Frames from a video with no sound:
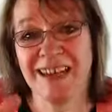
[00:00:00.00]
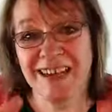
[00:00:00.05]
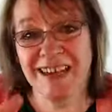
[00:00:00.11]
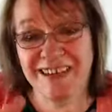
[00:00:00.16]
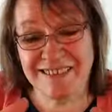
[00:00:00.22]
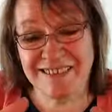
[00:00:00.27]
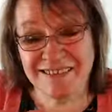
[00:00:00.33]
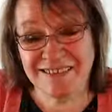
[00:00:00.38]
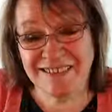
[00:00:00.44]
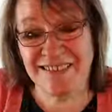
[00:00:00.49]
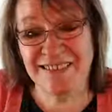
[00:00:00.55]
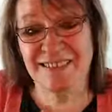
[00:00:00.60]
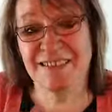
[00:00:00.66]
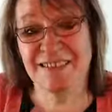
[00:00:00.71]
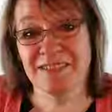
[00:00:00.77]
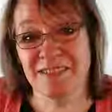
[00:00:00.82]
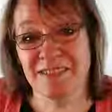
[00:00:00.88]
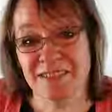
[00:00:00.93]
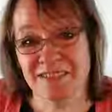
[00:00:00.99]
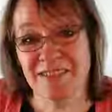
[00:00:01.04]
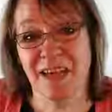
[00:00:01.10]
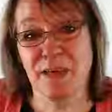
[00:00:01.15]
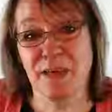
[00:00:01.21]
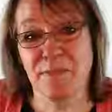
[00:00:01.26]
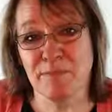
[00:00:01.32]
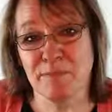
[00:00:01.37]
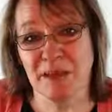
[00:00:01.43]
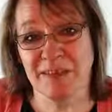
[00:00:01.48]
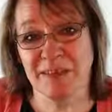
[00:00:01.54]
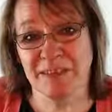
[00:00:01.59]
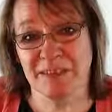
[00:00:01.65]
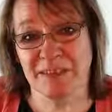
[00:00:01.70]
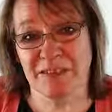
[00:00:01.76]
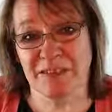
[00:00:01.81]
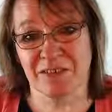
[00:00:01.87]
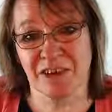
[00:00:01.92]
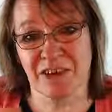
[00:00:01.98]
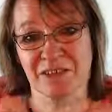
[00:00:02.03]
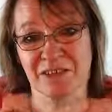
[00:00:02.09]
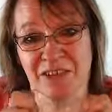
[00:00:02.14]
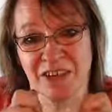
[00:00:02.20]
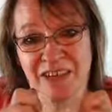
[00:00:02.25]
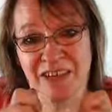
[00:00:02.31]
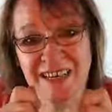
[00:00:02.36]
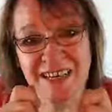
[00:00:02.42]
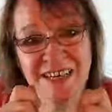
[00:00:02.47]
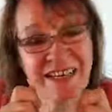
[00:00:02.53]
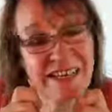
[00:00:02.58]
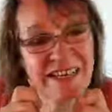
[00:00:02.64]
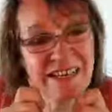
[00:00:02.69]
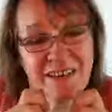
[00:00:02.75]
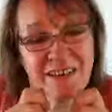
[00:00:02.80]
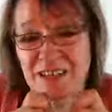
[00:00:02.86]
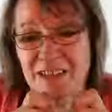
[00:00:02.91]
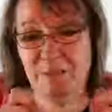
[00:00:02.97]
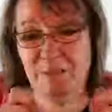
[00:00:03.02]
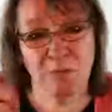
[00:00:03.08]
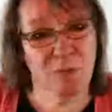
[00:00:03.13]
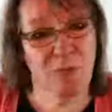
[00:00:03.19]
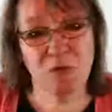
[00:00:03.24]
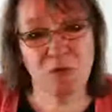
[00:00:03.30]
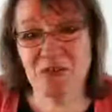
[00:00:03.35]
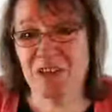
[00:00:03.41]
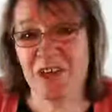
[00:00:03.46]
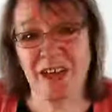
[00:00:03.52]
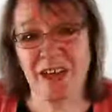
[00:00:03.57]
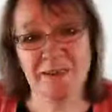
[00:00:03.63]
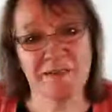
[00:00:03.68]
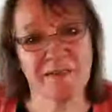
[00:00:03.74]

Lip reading: It's still the same basic structure. More time